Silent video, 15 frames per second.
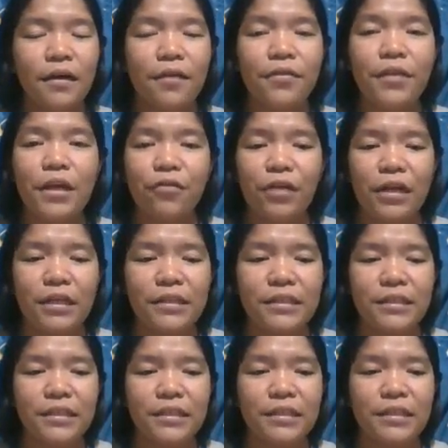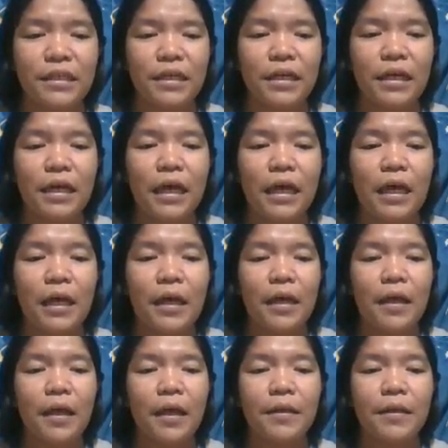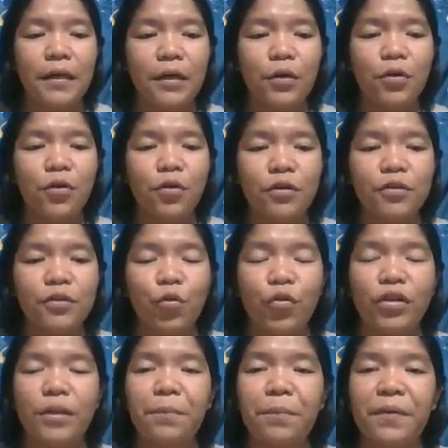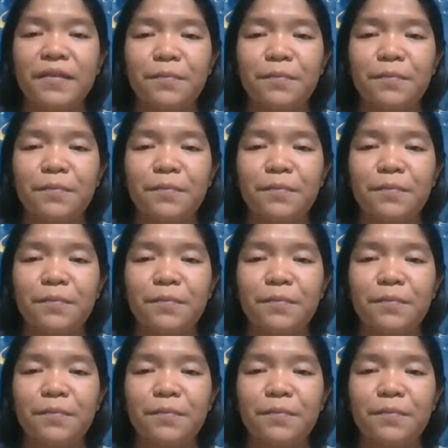theorists, the learners or the